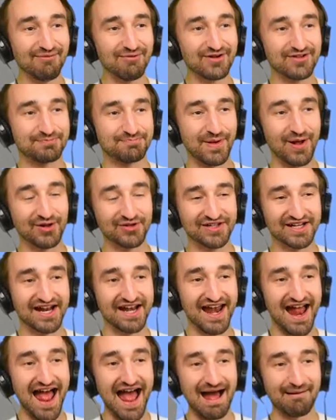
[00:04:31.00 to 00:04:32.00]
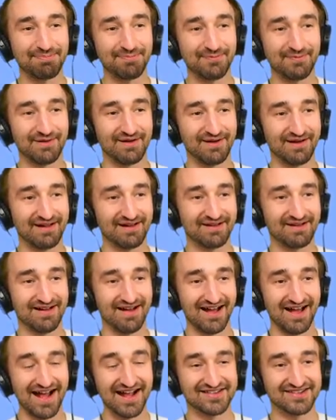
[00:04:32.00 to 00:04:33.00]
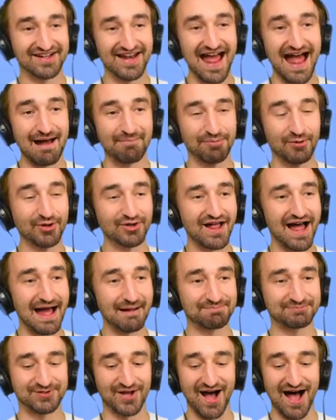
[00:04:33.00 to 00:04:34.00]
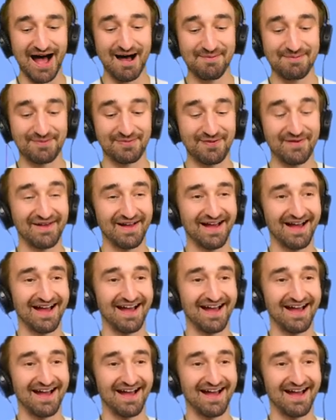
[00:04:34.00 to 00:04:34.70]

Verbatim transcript: I was building an apple. Is this a laptop? It's an Apple laptop.